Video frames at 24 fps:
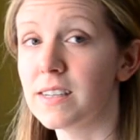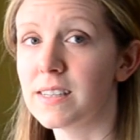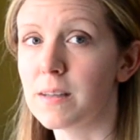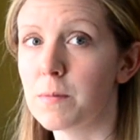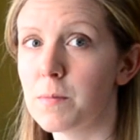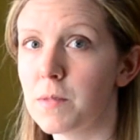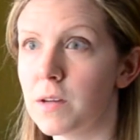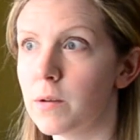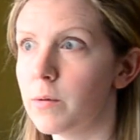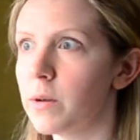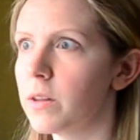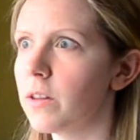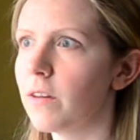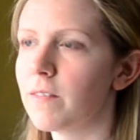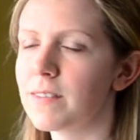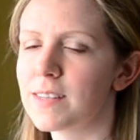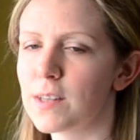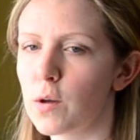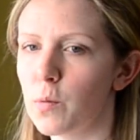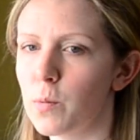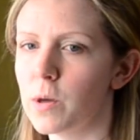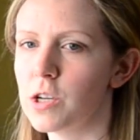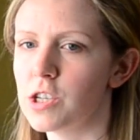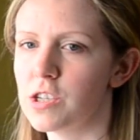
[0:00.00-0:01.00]
something we love
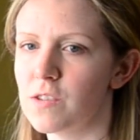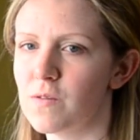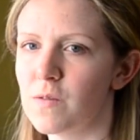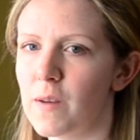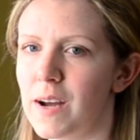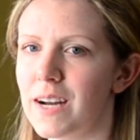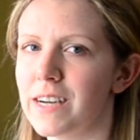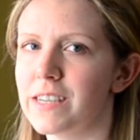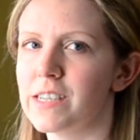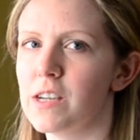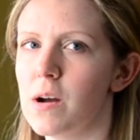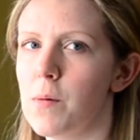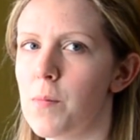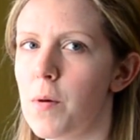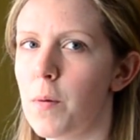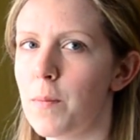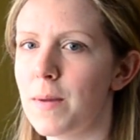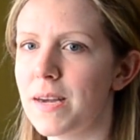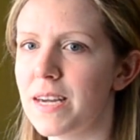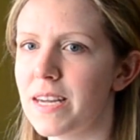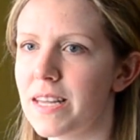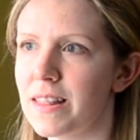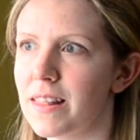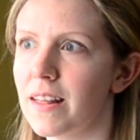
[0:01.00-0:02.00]
so much. In fact, I'm
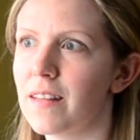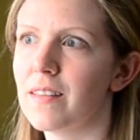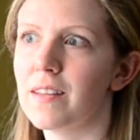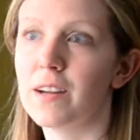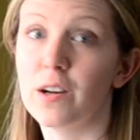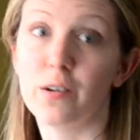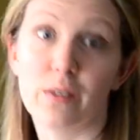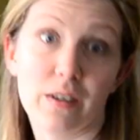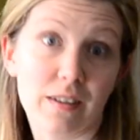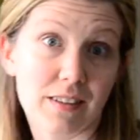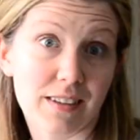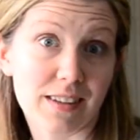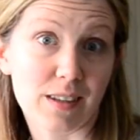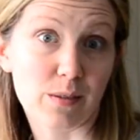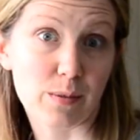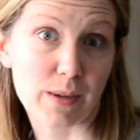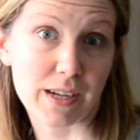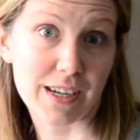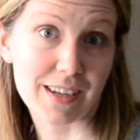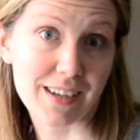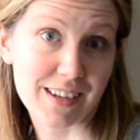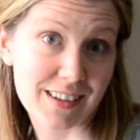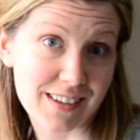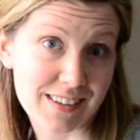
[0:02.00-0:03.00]
making that later on this
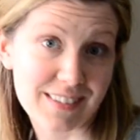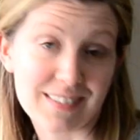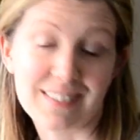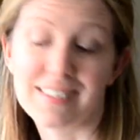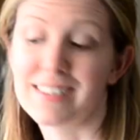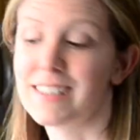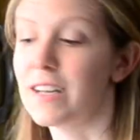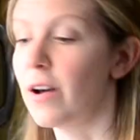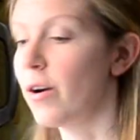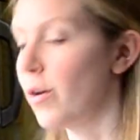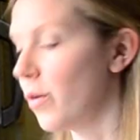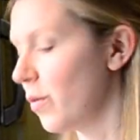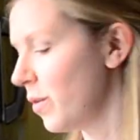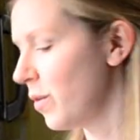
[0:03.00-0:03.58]
week. So,